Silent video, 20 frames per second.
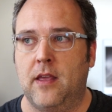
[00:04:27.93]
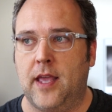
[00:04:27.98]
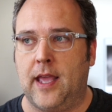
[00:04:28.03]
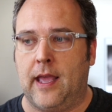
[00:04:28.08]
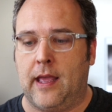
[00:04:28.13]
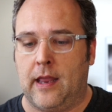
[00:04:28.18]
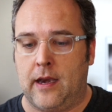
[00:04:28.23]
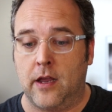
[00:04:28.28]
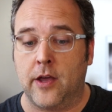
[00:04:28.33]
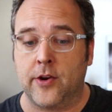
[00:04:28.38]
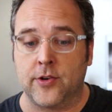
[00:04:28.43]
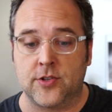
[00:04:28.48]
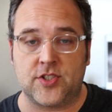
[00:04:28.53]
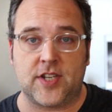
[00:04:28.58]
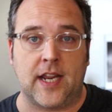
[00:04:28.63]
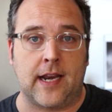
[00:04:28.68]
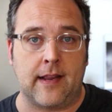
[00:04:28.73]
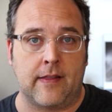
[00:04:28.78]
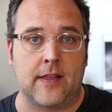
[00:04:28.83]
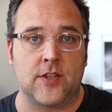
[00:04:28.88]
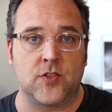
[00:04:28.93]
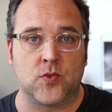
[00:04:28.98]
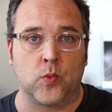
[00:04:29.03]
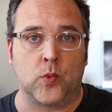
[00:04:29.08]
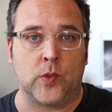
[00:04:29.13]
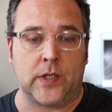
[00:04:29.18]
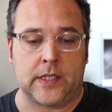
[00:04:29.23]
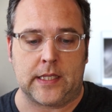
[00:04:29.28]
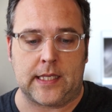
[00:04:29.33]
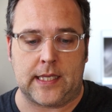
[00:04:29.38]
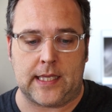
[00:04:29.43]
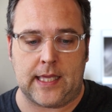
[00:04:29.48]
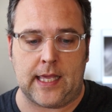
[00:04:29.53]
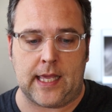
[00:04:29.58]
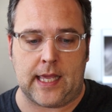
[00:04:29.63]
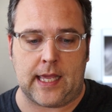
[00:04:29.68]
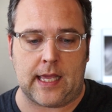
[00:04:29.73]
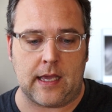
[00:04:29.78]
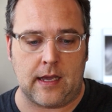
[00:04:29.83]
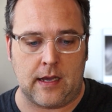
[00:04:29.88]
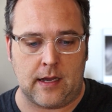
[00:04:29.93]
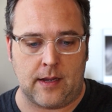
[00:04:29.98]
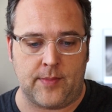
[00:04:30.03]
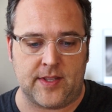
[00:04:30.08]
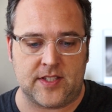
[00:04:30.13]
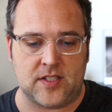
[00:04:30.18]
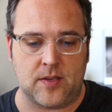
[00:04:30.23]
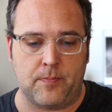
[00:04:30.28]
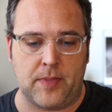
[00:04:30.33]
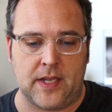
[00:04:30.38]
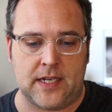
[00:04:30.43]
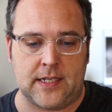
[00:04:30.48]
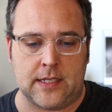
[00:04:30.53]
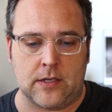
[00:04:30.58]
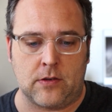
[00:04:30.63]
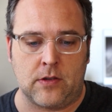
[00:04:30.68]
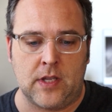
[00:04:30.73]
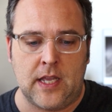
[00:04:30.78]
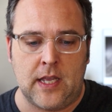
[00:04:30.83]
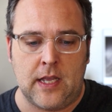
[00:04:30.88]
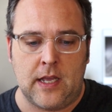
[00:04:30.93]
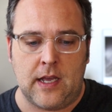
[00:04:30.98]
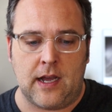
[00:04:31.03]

And understanding that is really key. Um, that's a big deal.